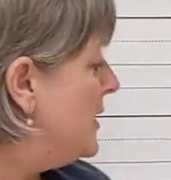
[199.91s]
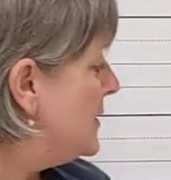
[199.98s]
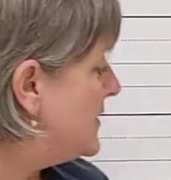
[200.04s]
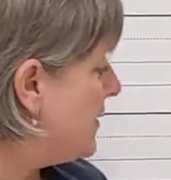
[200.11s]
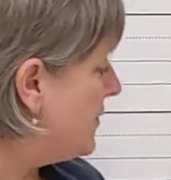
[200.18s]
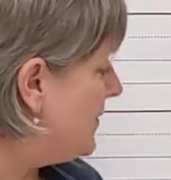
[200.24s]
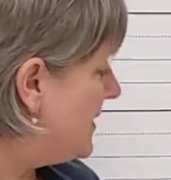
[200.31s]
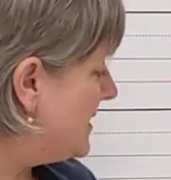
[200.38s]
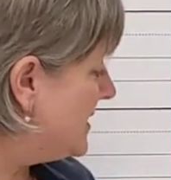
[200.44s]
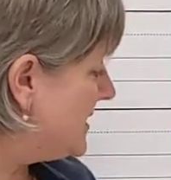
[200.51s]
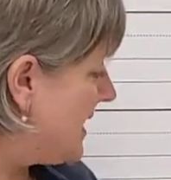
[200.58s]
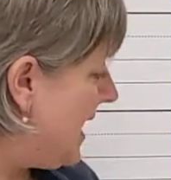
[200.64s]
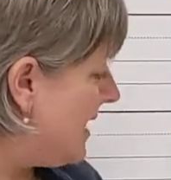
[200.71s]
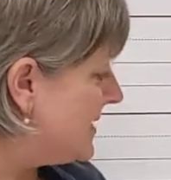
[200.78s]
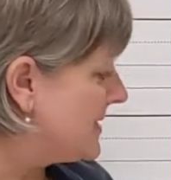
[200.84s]
So this
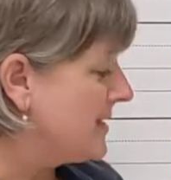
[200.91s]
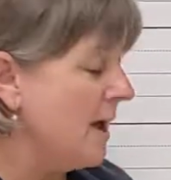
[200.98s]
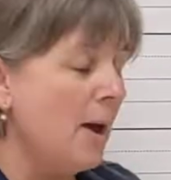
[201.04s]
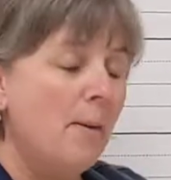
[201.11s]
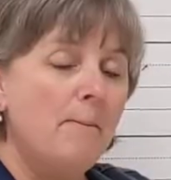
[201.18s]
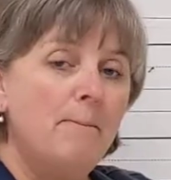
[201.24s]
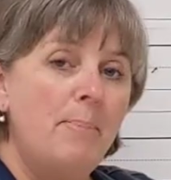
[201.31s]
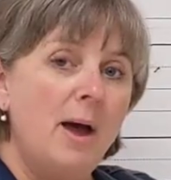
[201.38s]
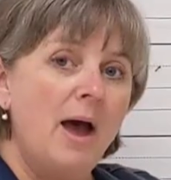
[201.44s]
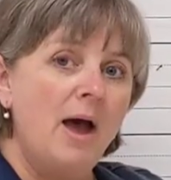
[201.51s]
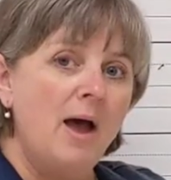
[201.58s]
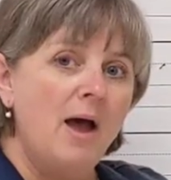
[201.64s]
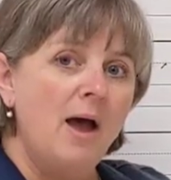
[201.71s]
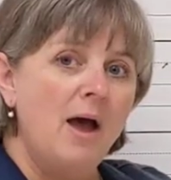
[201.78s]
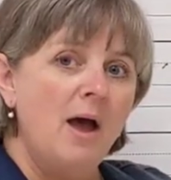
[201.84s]
says b,
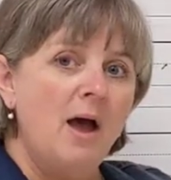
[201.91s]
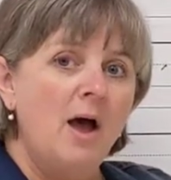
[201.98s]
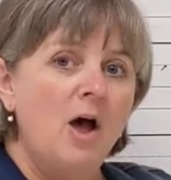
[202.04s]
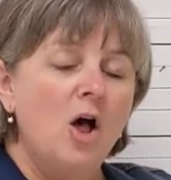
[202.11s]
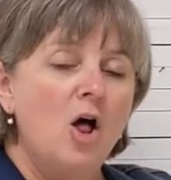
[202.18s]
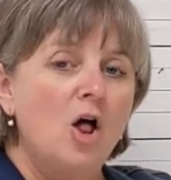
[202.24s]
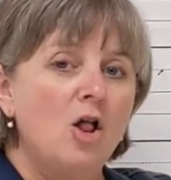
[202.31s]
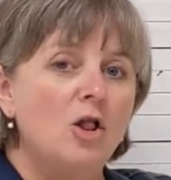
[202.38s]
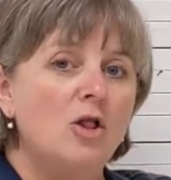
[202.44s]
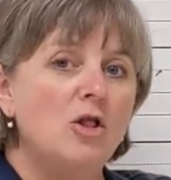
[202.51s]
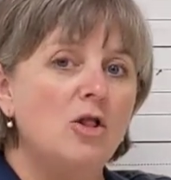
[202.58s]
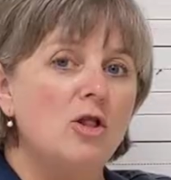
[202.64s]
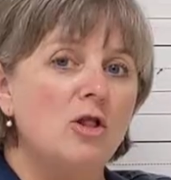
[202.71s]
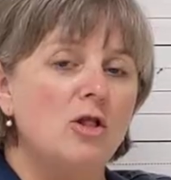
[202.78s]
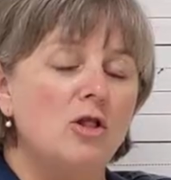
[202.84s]

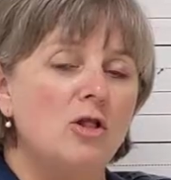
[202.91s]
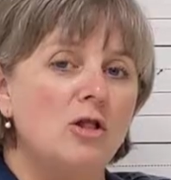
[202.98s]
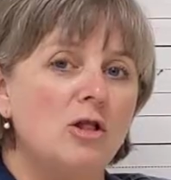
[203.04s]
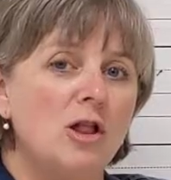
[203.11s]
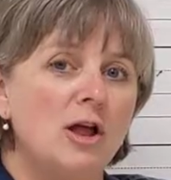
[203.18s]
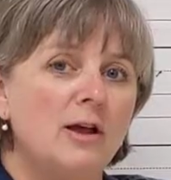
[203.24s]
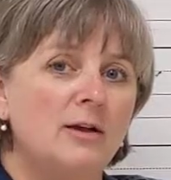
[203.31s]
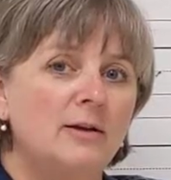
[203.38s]
ul,